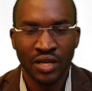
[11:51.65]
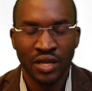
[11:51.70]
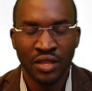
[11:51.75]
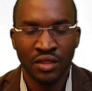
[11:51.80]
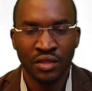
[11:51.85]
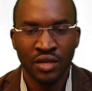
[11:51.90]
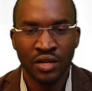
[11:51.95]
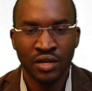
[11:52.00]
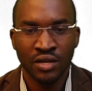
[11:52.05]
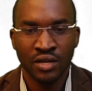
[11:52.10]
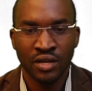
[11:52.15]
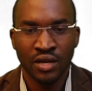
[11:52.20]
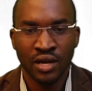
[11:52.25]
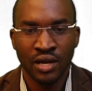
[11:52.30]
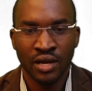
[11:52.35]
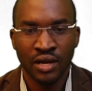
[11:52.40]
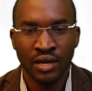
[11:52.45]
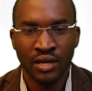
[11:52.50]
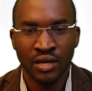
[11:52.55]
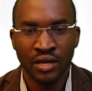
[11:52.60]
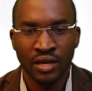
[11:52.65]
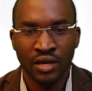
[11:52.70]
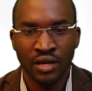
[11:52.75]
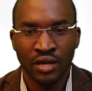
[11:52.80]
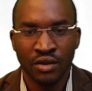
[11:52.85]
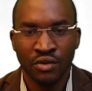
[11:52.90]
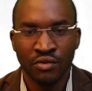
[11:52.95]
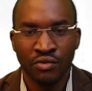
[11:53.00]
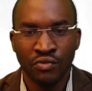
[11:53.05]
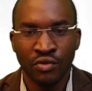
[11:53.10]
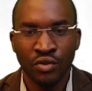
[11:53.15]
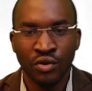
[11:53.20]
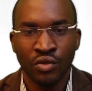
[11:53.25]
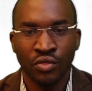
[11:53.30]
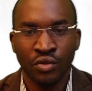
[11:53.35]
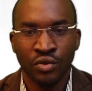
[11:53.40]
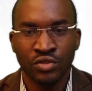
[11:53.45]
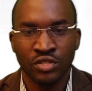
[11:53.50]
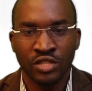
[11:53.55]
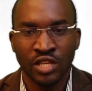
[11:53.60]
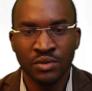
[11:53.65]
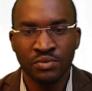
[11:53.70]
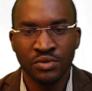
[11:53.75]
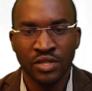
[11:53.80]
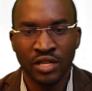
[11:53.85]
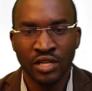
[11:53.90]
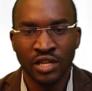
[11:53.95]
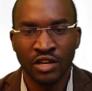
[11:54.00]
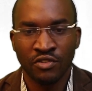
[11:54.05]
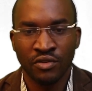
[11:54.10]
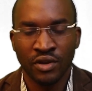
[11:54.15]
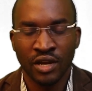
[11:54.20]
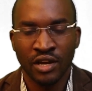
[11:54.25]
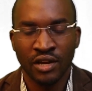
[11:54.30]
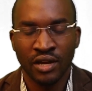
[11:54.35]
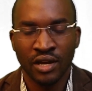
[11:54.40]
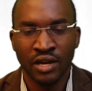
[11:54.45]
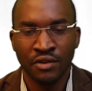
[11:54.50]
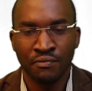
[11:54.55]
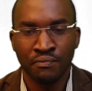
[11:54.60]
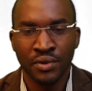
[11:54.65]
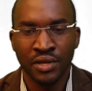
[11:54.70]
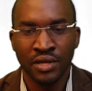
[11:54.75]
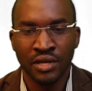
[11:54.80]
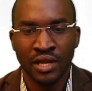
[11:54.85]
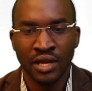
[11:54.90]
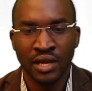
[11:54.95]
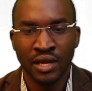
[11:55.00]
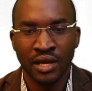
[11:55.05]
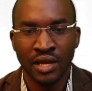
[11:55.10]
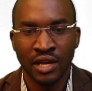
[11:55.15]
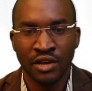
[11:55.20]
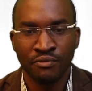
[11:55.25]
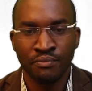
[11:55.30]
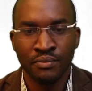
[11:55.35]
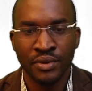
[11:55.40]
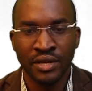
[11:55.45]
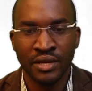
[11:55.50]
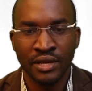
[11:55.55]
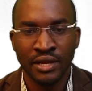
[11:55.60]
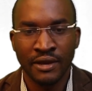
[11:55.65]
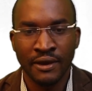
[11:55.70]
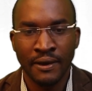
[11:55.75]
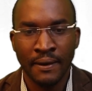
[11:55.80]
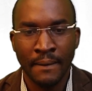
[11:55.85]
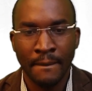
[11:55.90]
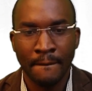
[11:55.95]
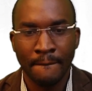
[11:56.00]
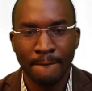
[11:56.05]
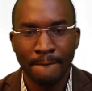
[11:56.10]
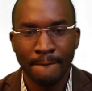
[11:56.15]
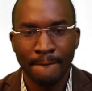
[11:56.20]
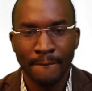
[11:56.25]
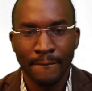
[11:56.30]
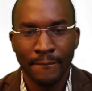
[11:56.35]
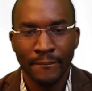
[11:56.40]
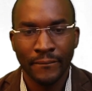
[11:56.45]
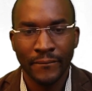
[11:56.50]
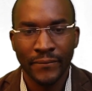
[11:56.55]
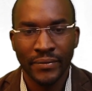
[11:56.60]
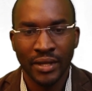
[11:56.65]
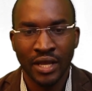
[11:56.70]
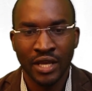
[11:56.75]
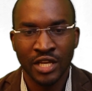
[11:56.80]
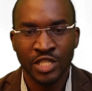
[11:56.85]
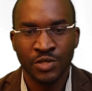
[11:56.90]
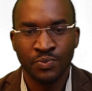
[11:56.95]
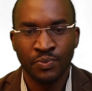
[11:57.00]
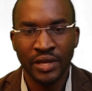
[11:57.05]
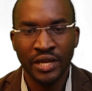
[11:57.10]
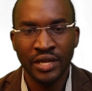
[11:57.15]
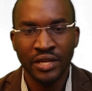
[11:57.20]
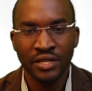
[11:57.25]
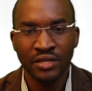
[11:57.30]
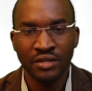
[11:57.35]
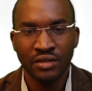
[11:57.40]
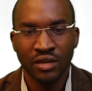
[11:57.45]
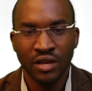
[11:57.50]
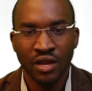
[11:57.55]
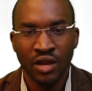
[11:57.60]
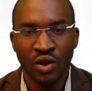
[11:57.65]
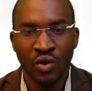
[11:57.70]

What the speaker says: and then follow those steps that I've been explaining.